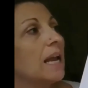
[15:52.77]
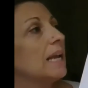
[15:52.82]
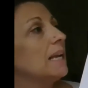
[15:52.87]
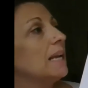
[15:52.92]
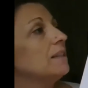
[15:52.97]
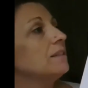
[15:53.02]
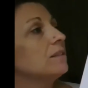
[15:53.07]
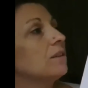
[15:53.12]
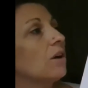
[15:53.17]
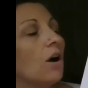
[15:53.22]

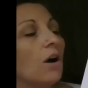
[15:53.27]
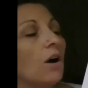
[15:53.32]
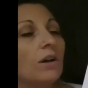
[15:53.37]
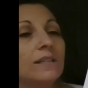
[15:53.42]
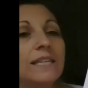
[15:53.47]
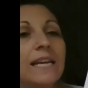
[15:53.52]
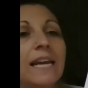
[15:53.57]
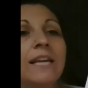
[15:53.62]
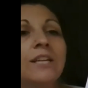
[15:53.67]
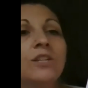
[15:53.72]
"It's
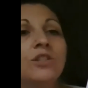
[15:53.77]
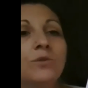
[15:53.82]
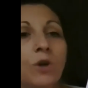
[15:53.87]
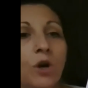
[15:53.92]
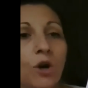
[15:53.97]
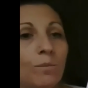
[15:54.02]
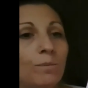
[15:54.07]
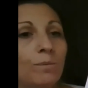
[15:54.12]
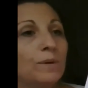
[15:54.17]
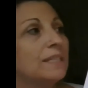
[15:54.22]
called
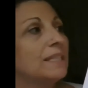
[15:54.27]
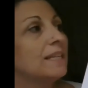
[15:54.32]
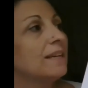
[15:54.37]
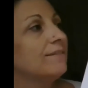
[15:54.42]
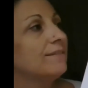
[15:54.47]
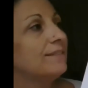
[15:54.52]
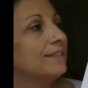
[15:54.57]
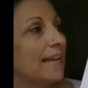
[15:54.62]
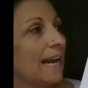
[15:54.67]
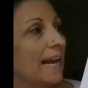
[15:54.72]

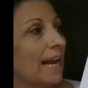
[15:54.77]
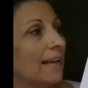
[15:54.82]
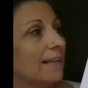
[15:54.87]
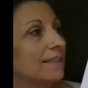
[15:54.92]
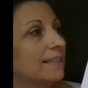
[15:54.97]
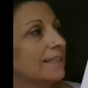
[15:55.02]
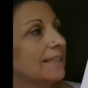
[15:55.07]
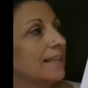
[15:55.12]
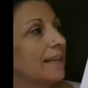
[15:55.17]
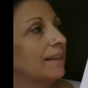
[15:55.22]
interpretive dance,"
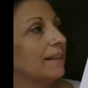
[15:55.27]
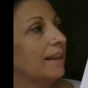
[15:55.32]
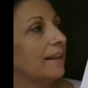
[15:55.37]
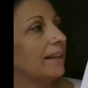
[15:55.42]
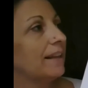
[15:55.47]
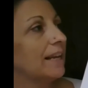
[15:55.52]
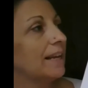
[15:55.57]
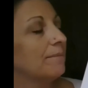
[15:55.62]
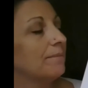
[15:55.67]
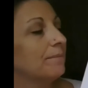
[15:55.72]
said
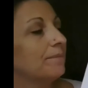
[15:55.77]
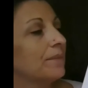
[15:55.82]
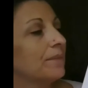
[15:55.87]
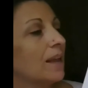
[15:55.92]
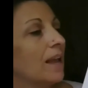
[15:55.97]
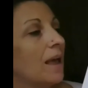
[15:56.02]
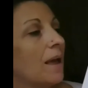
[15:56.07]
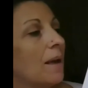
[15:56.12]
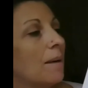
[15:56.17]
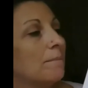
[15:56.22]
Lily.
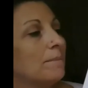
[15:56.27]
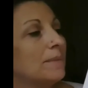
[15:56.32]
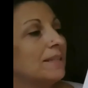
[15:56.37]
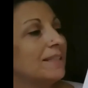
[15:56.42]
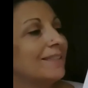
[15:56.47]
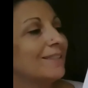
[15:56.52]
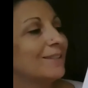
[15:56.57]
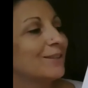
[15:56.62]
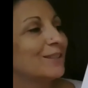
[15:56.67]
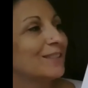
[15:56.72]

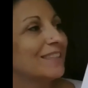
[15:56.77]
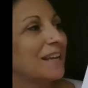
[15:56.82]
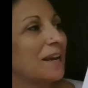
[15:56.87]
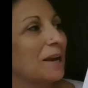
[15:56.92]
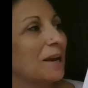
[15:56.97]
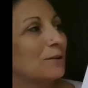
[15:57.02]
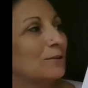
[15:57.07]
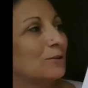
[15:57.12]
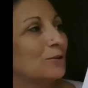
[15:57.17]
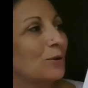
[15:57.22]
Mr.
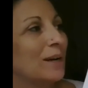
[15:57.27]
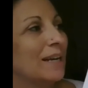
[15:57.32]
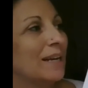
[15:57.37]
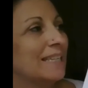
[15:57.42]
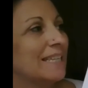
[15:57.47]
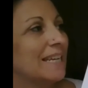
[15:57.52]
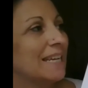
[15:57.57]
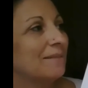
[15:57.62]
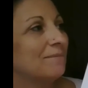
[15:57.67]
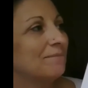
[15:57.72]
Slinger
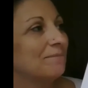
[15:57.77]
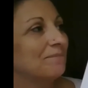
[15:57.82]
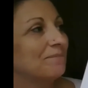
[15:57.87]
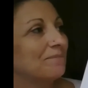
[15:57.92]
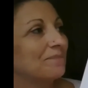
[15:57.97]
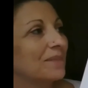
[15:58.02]
joined in.